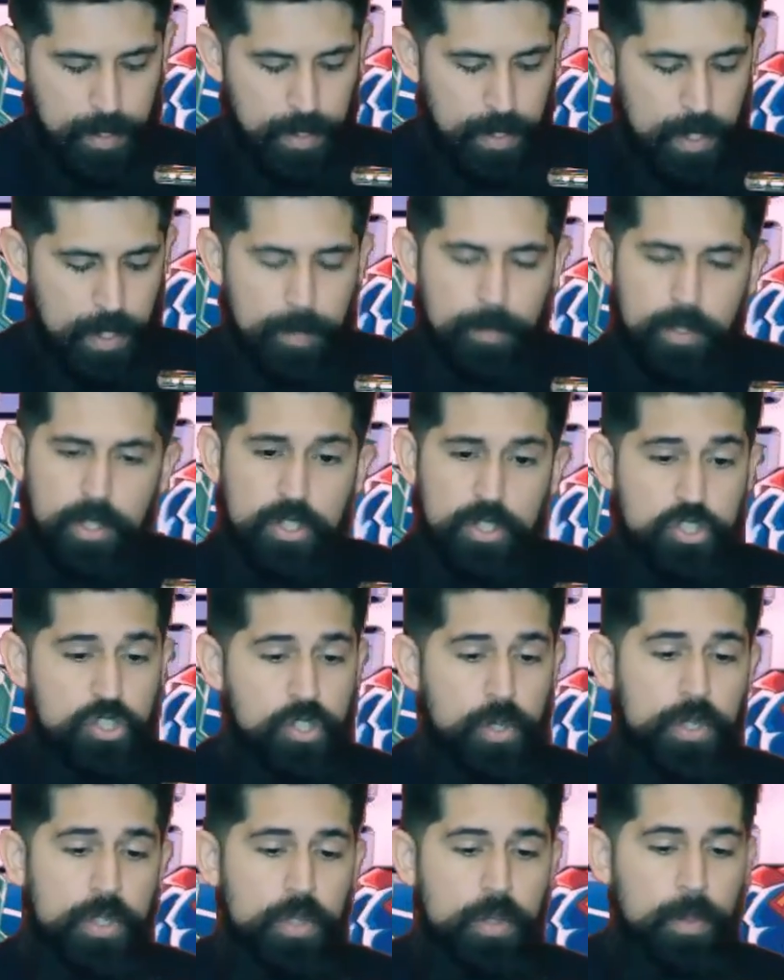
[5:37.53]
And I'm only
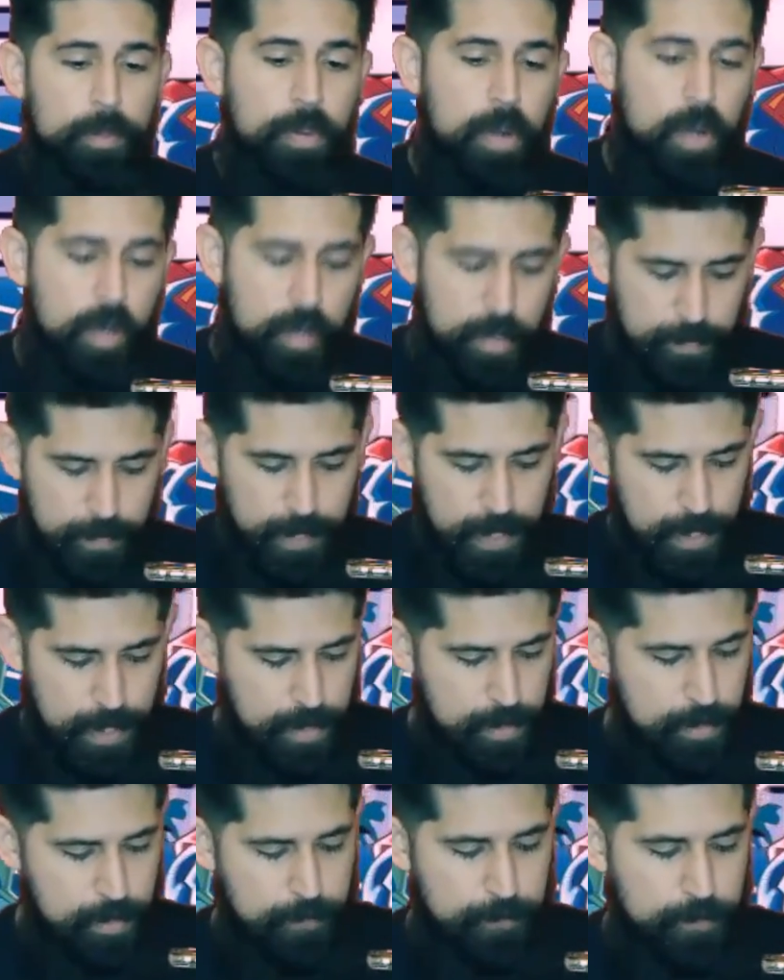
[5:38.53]
showing you a part of
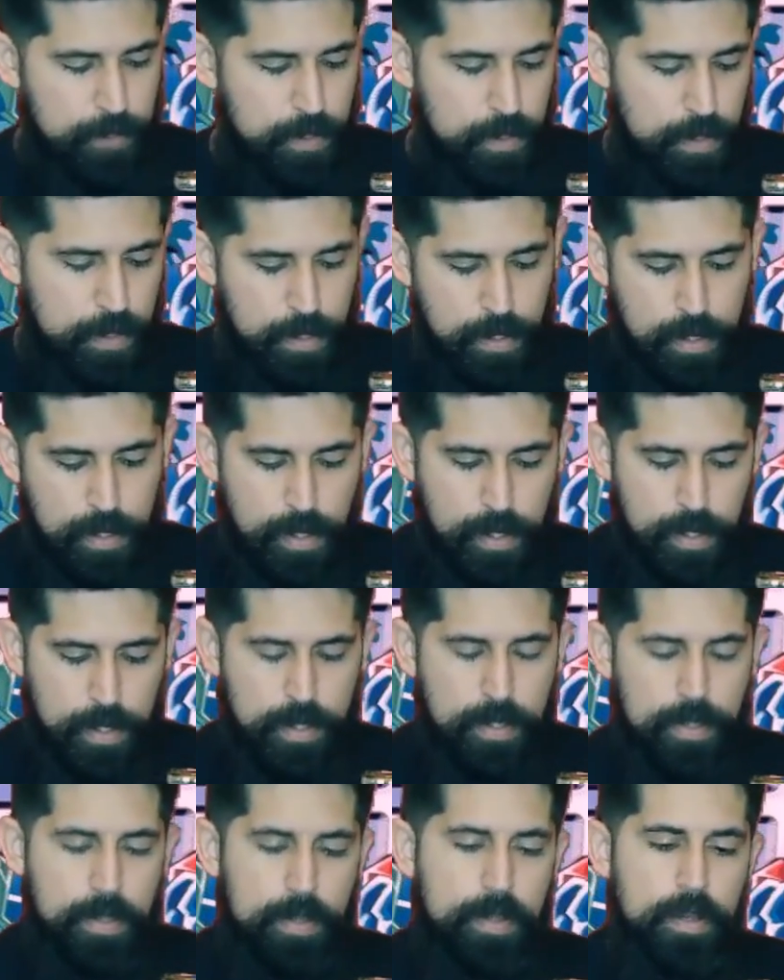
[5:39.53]
it for
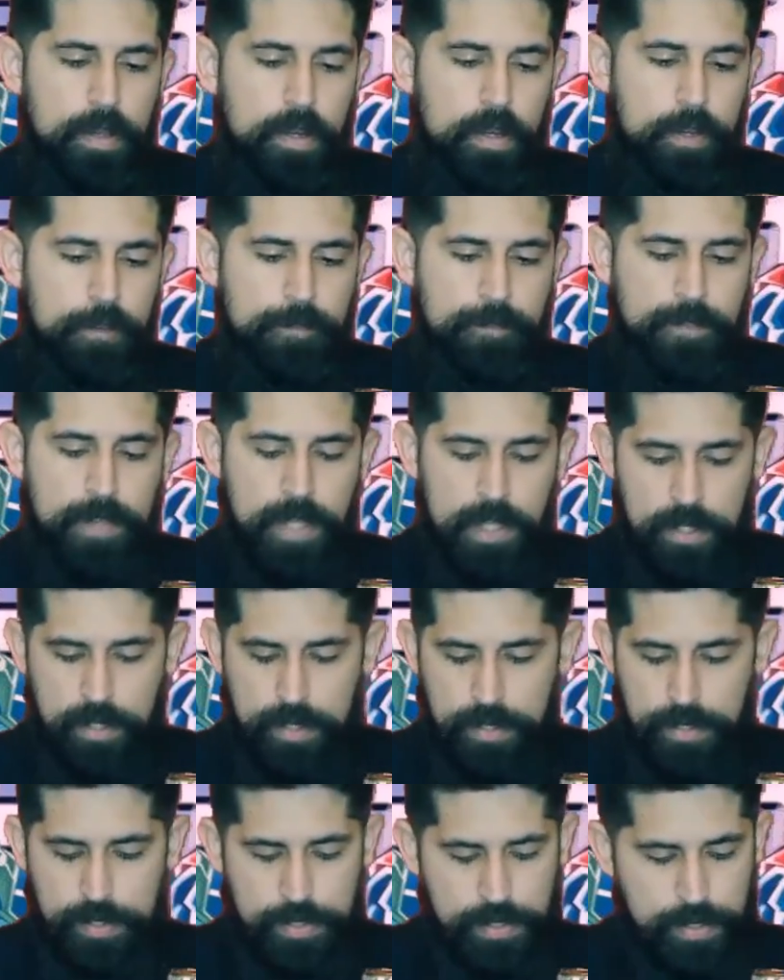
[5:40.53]
our
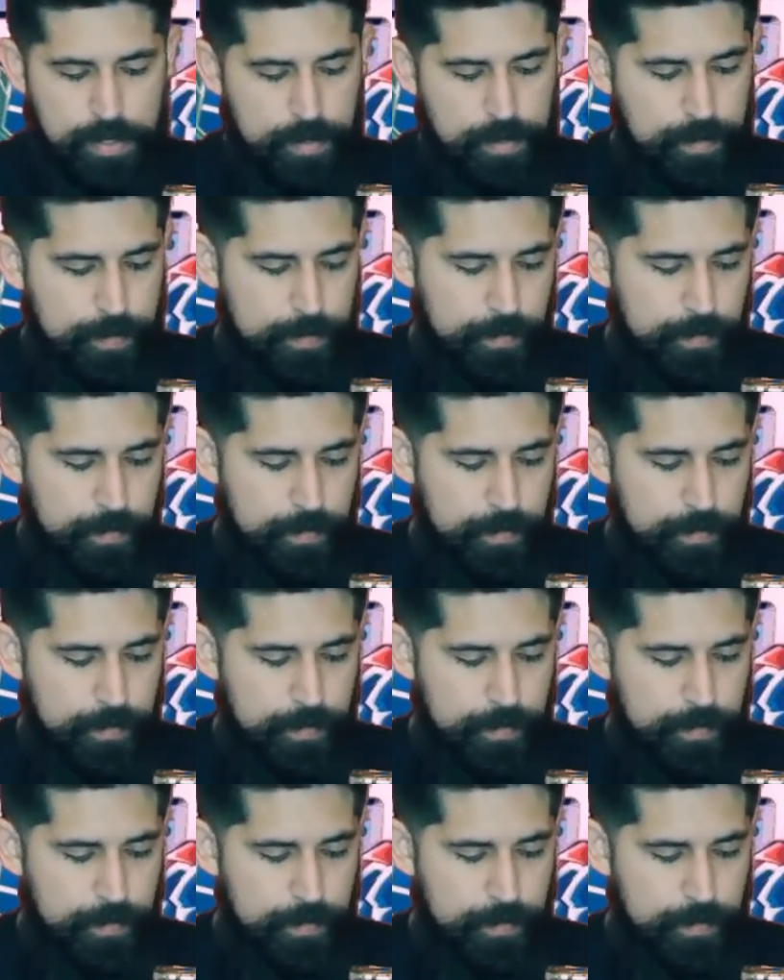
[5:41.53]
figures.